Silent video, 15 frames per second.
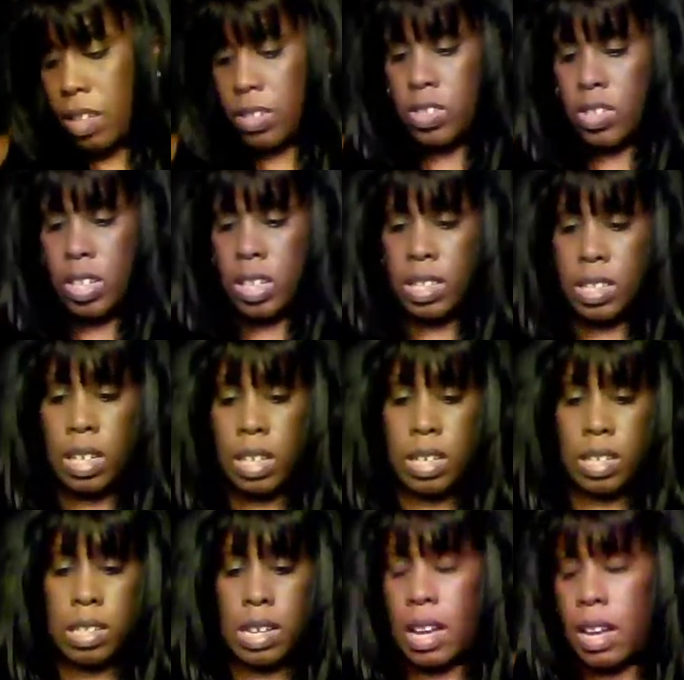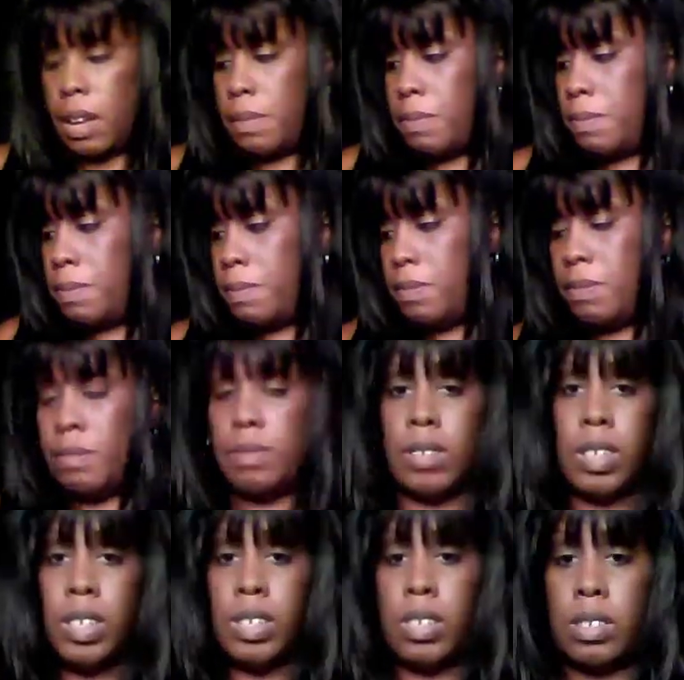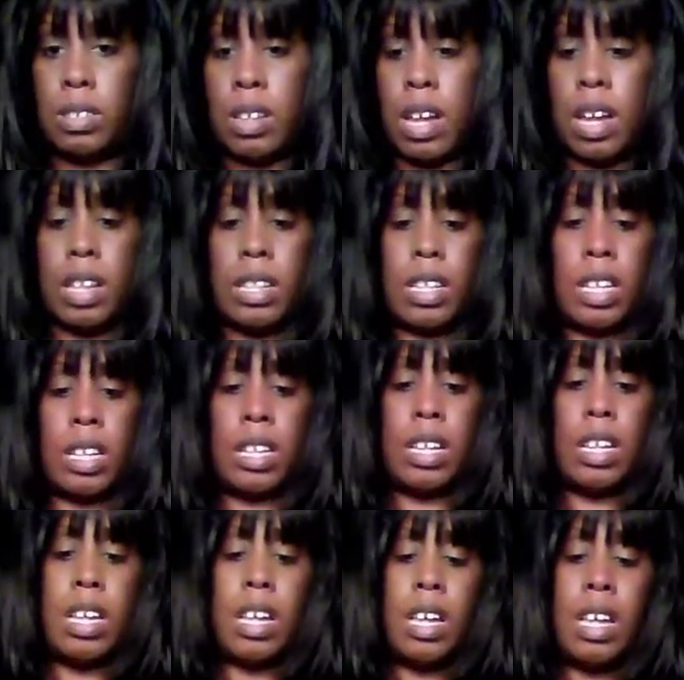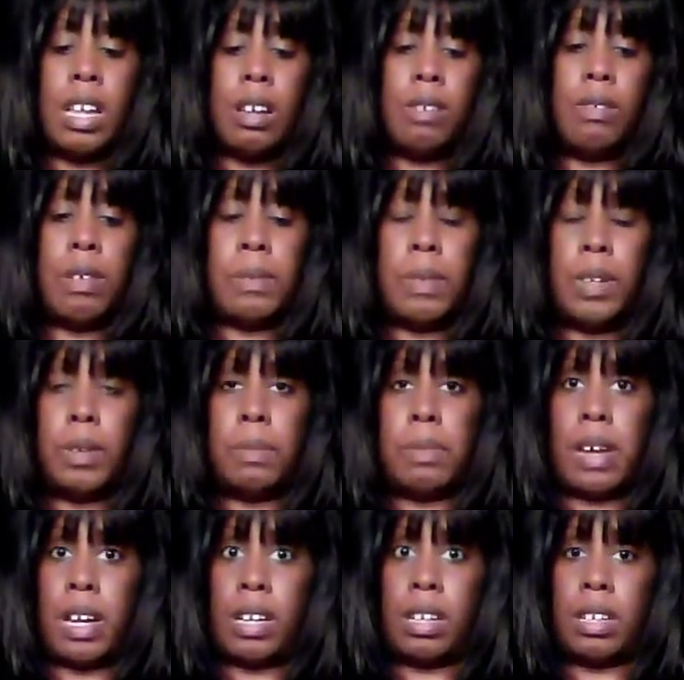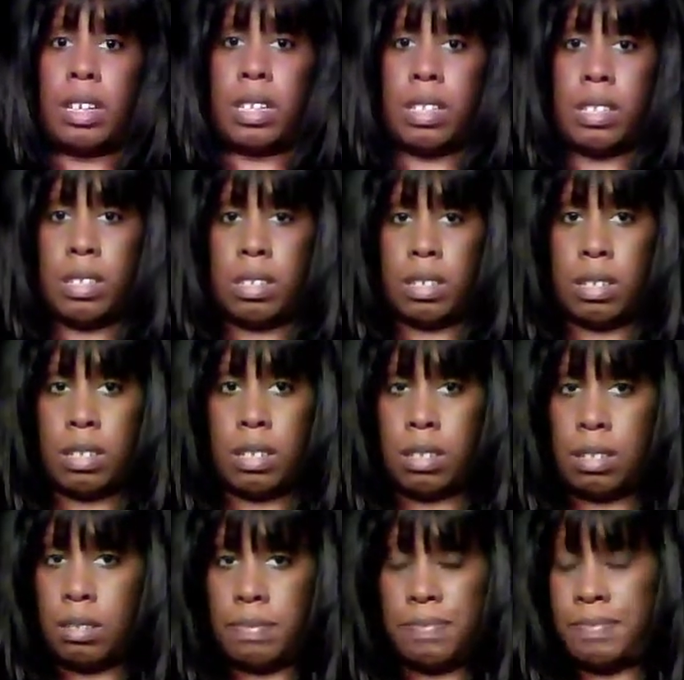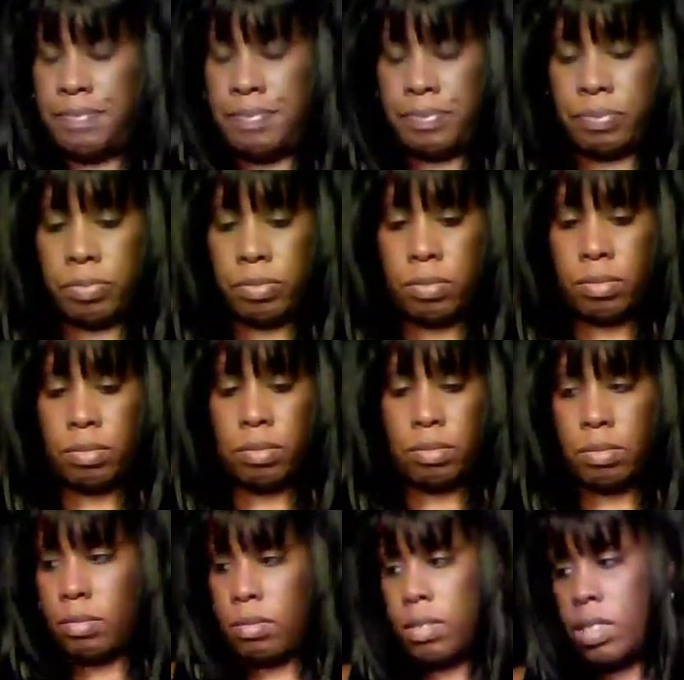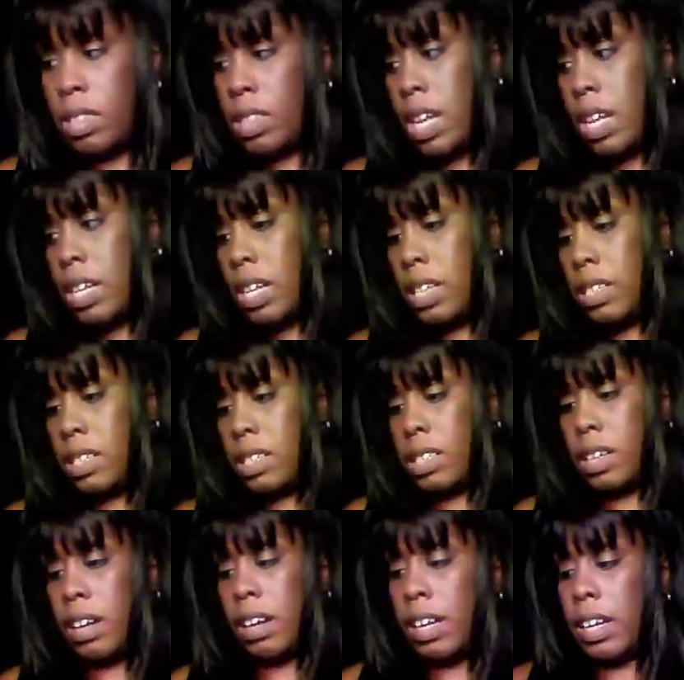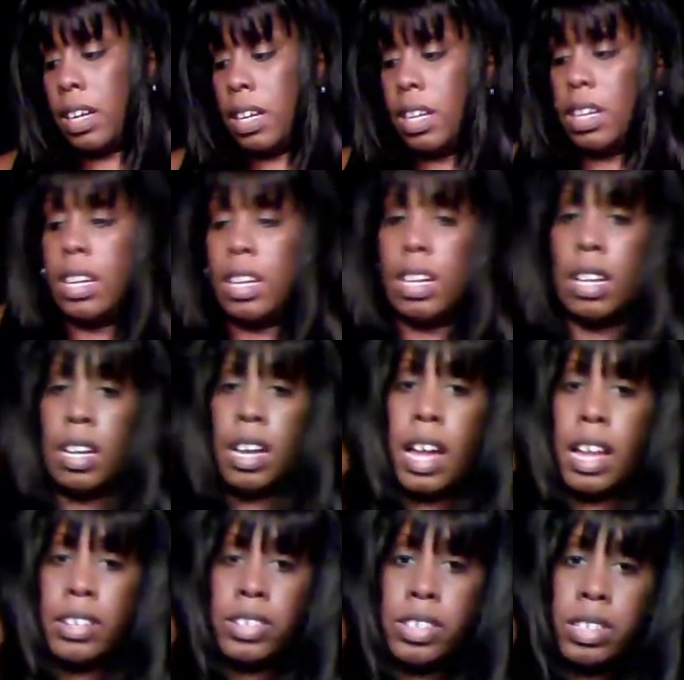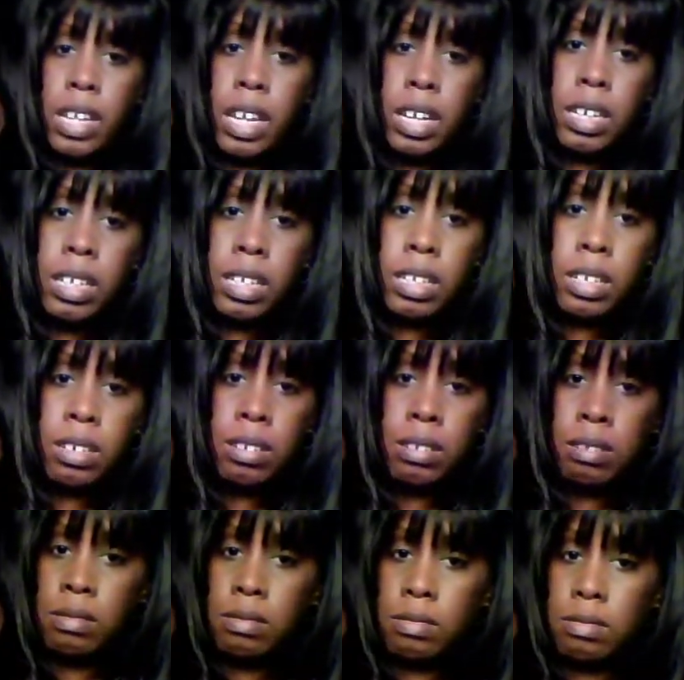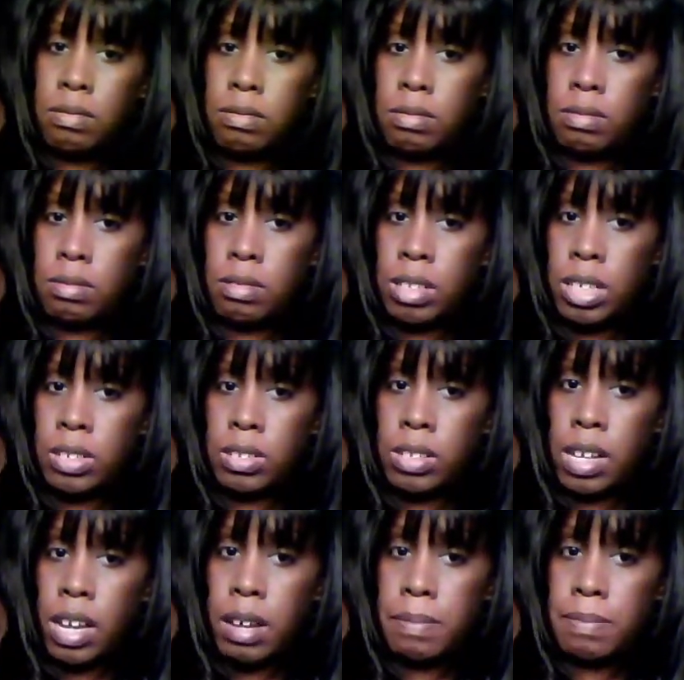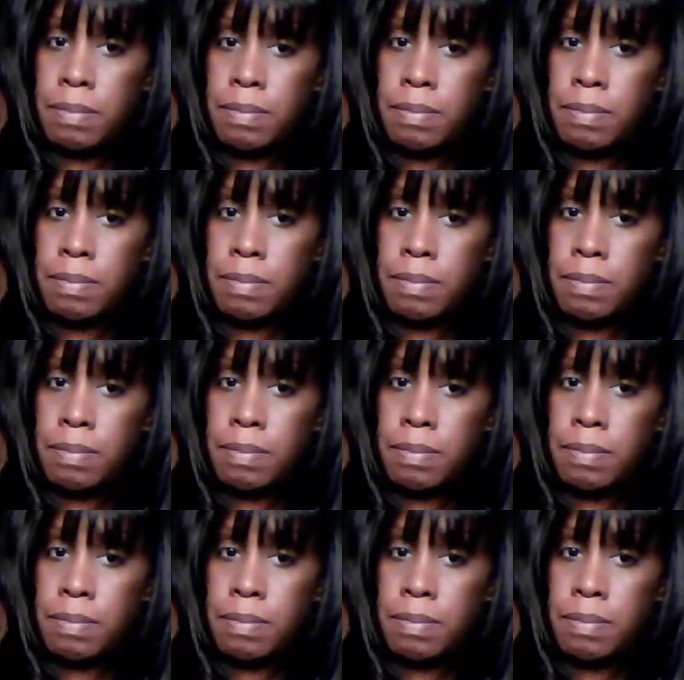Just need a dab. You do not need, women who pack on concealer, it's not necessary. I just take a little dab